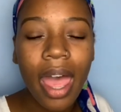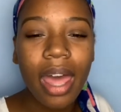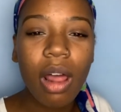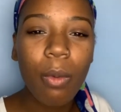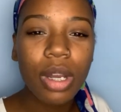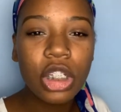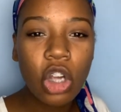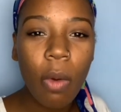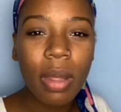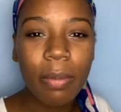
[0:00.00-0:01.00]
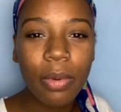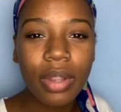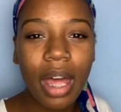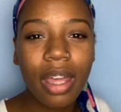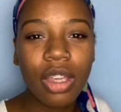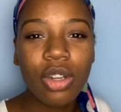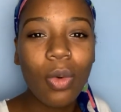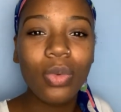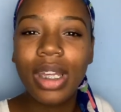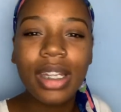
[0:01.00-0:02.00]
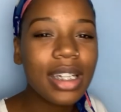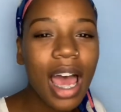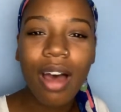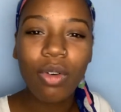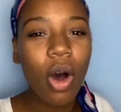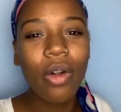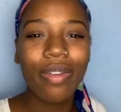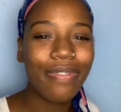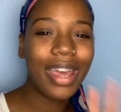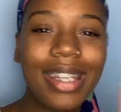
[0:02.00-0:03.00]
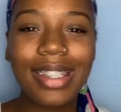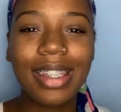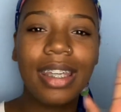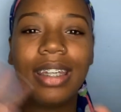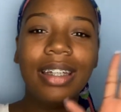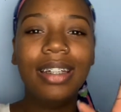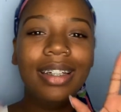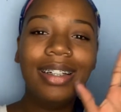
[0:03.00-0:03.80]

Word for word: And I want to show people that you don't need to have all the fancy